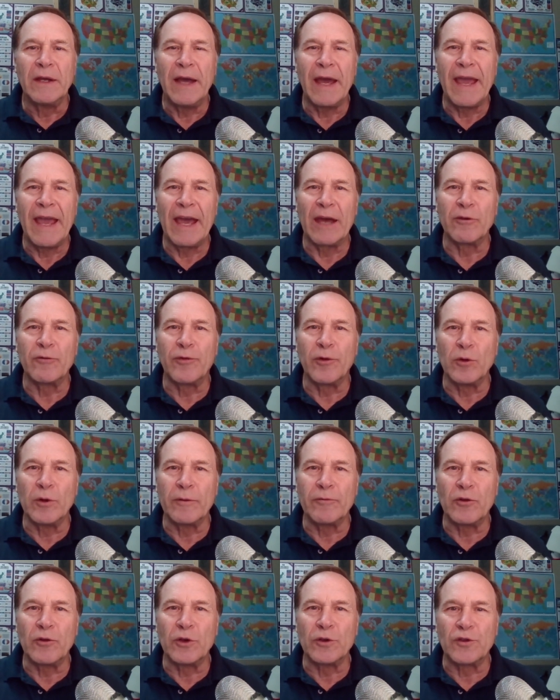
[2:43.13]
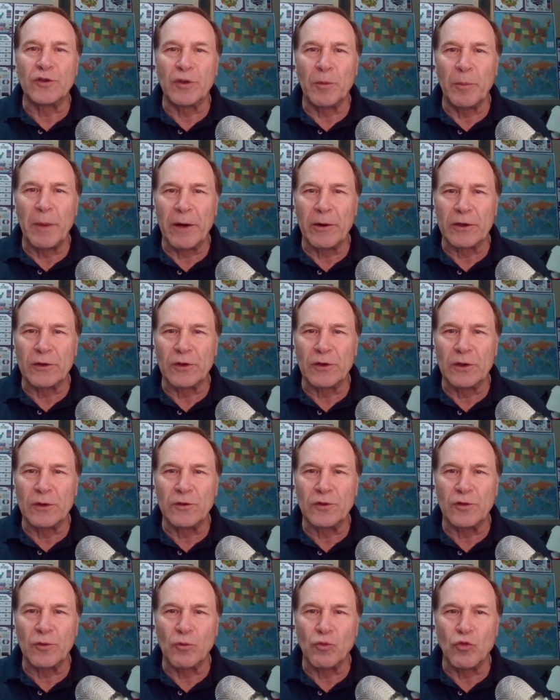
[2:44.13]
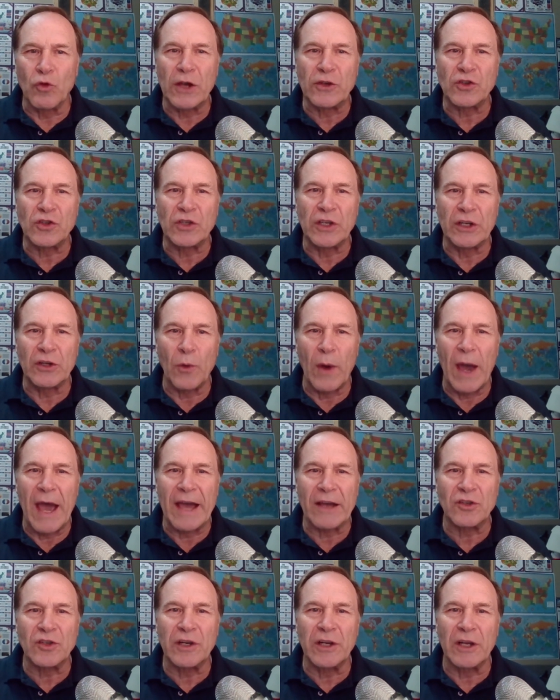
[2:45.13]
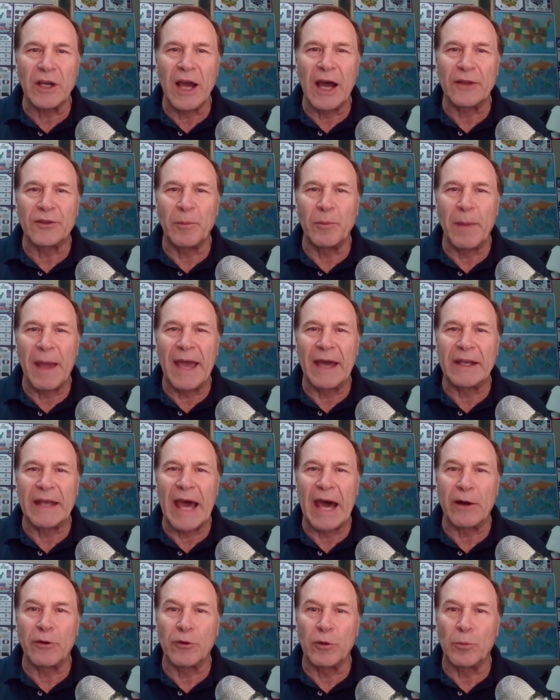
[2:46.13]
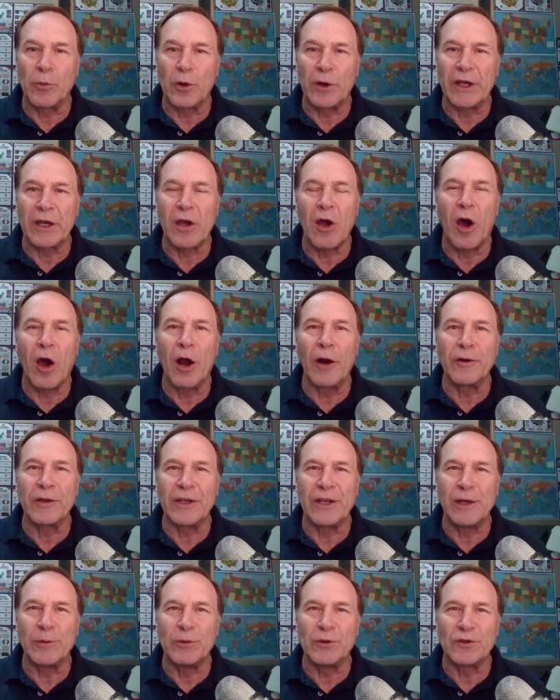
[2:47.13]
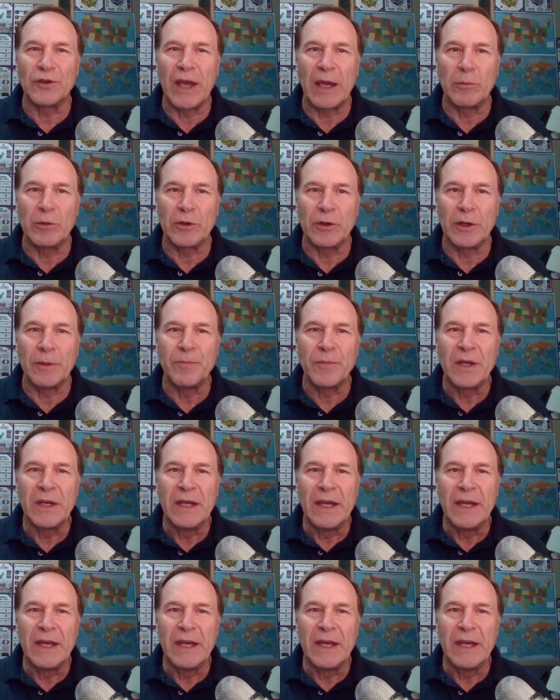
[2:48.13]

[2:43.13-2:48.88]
A handful of good Samaritans rushed into action and got the man out of the burning car, and he was able to